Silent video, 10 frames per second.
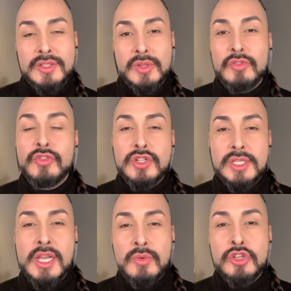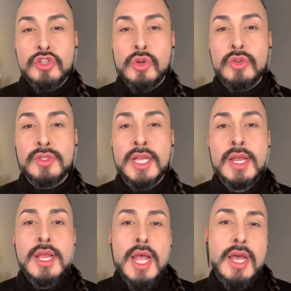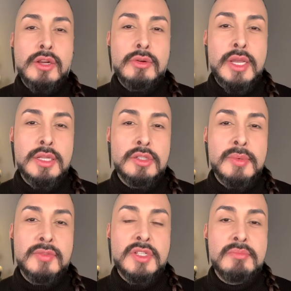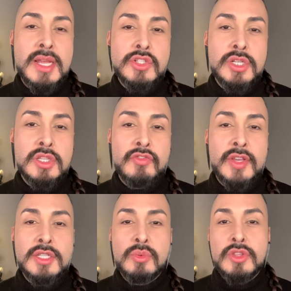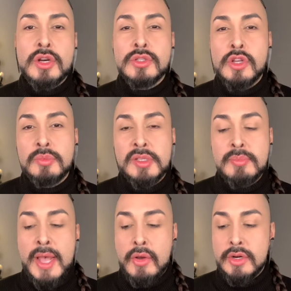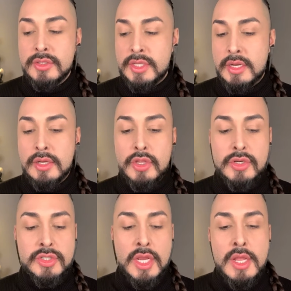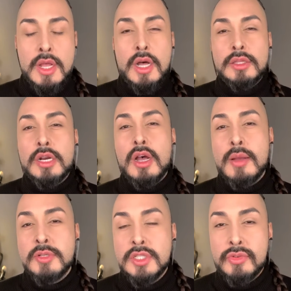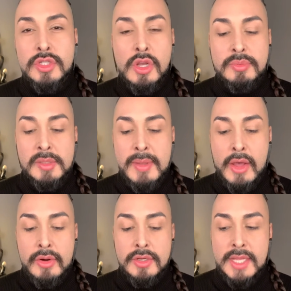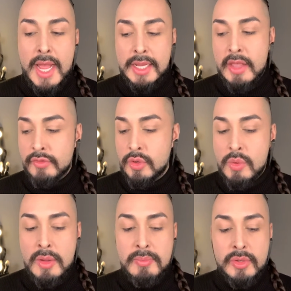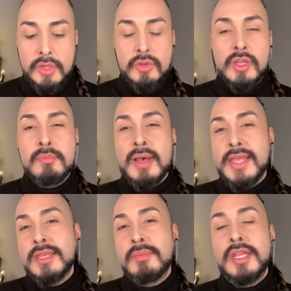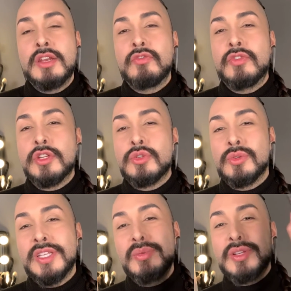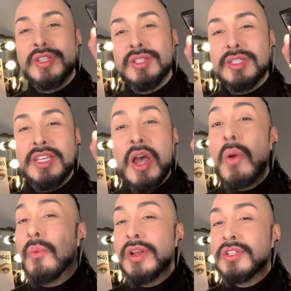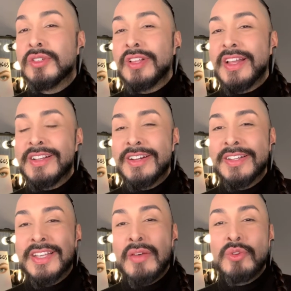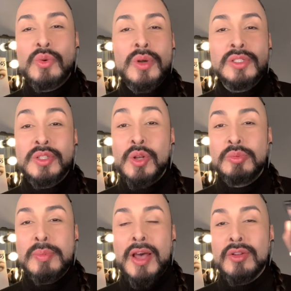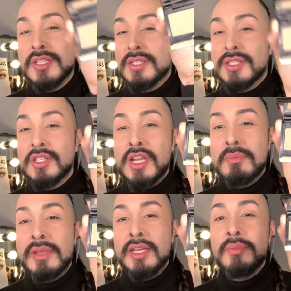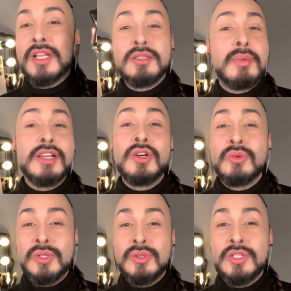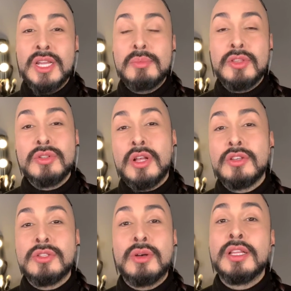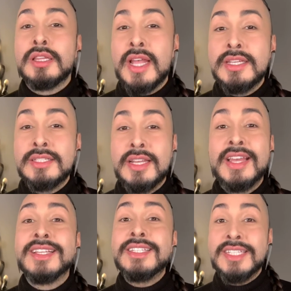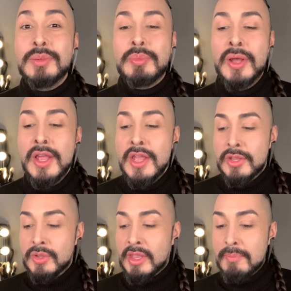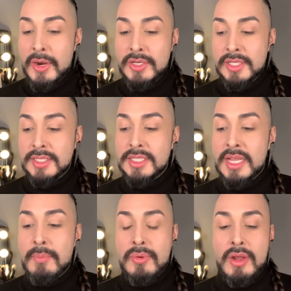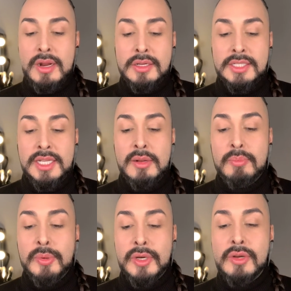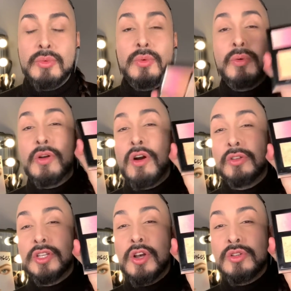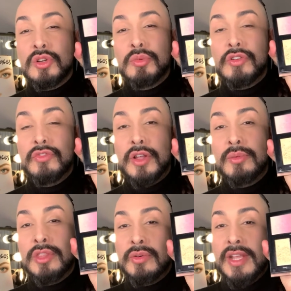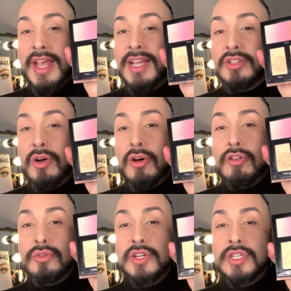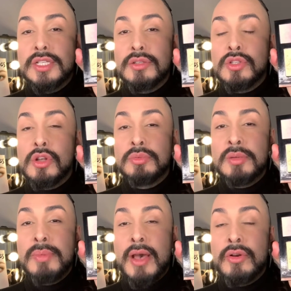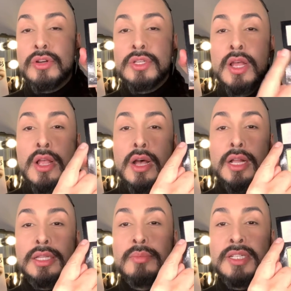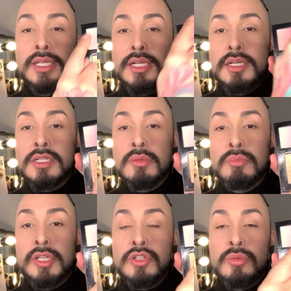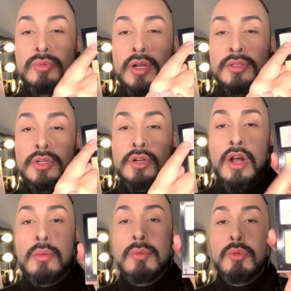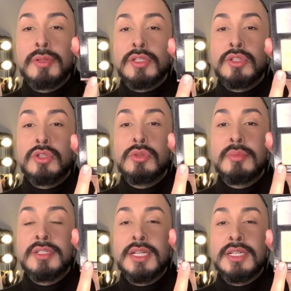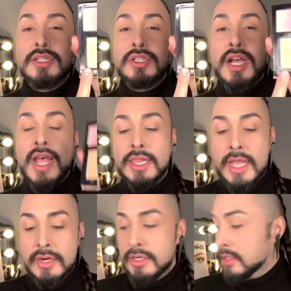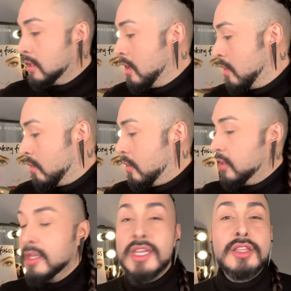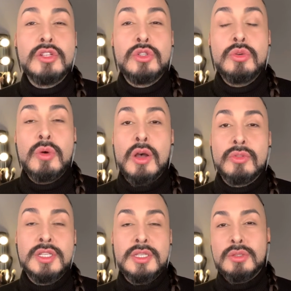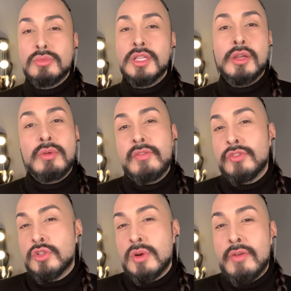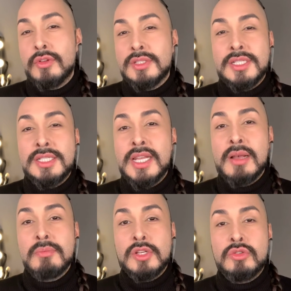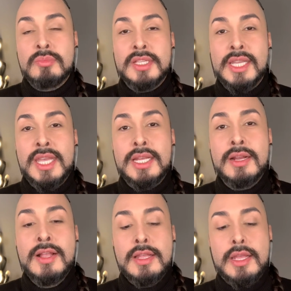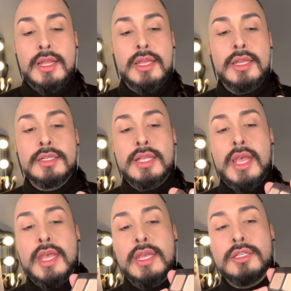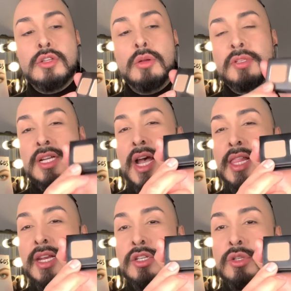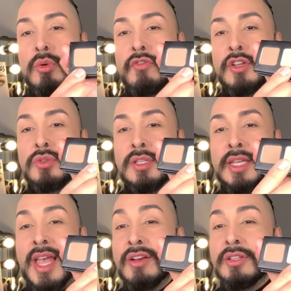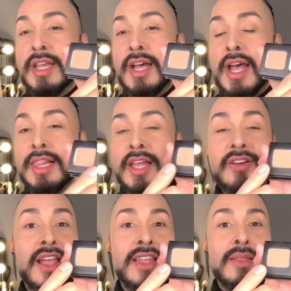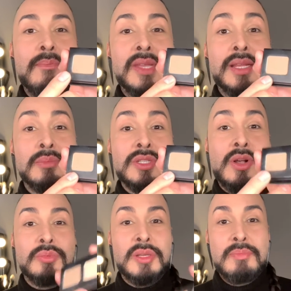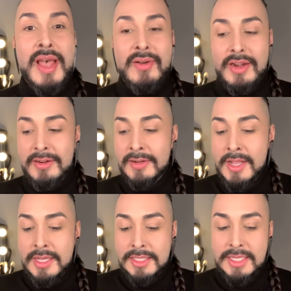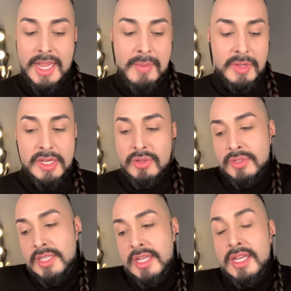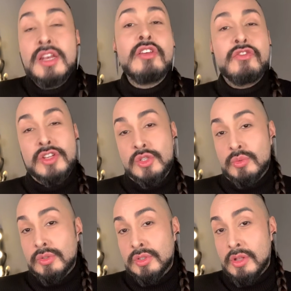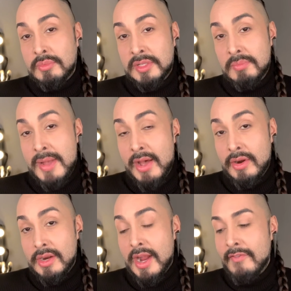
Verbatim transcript: So the first thing I want to show you is how to create a little bit of dimension in the face with our sculpting powders. And there's a lot of options for sculpting powders at Kevyn Aucoin Beauty. You can buy them individually, which is the original iconic Kevyn Aucoin Sculpt Powder. This is the shade medium. That's my go-to shade, but there's also a light and a deep. You can purchase the same product in a book called the Contour Book Volume three. It has all three shades of sculpting powders, a limited edition blusher bronzer combo, plus two limited edition highlighters. Or you can get the Duo. This is really great for travel. It doesn't take up much room in the kit. It is a sculpting highlighting duo featuring the candlelight highlighter and the medium sculpting powder. Today, I'm gonna use the individual sculpting powder.